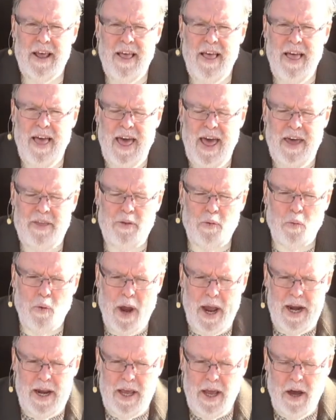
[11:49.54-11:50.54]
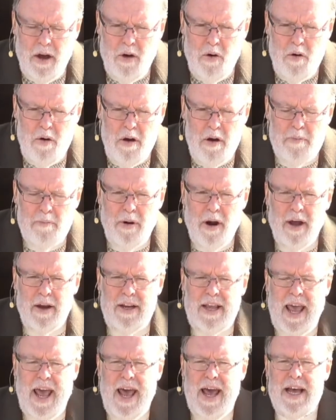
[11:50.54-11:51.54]
And the radio
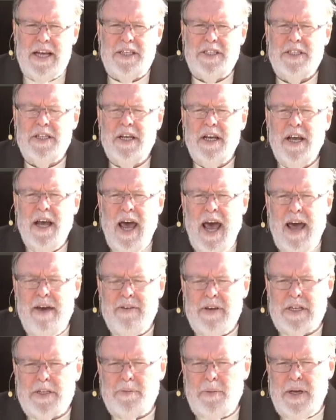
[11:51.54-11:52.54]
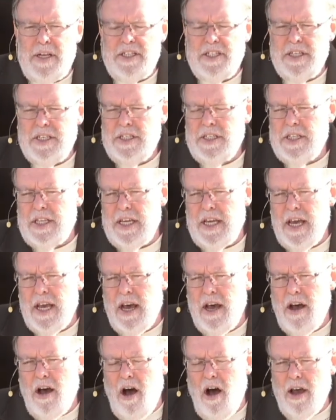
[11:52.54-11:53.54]
broadcast, have expenses. The
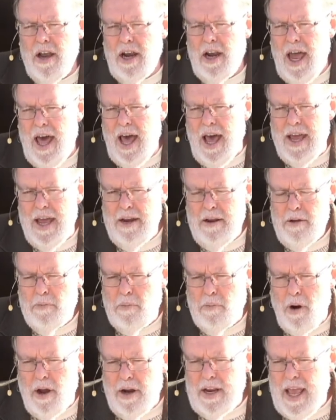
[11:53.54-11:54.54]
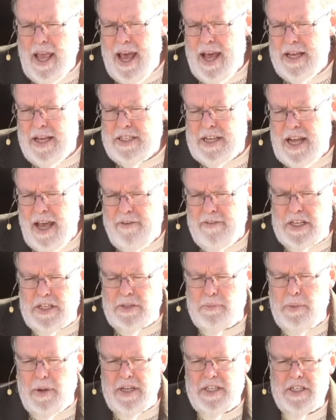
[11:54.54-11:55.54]
uh, online broadcast have
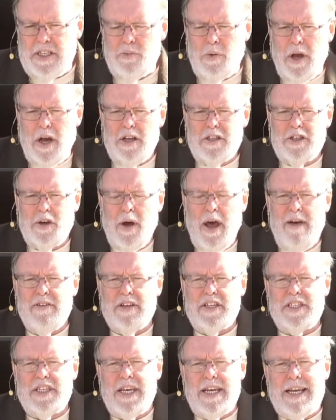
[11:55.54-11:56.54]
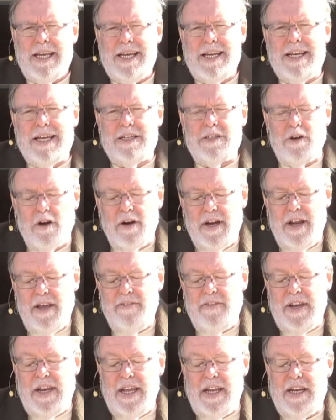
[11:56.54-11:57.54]
expenses. We also have a CD dis- or
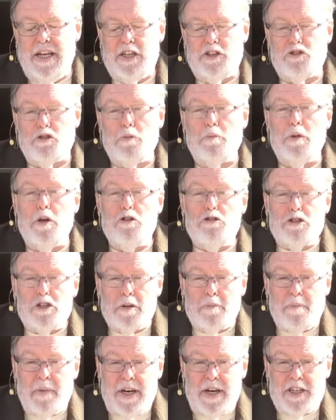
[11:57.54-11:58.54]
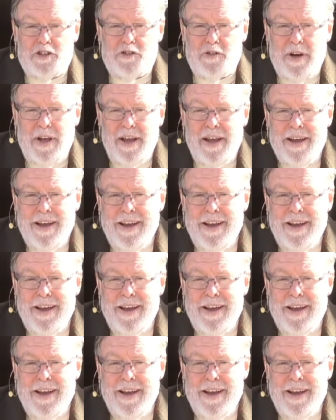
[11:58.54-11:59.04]
DVD distribution ministry.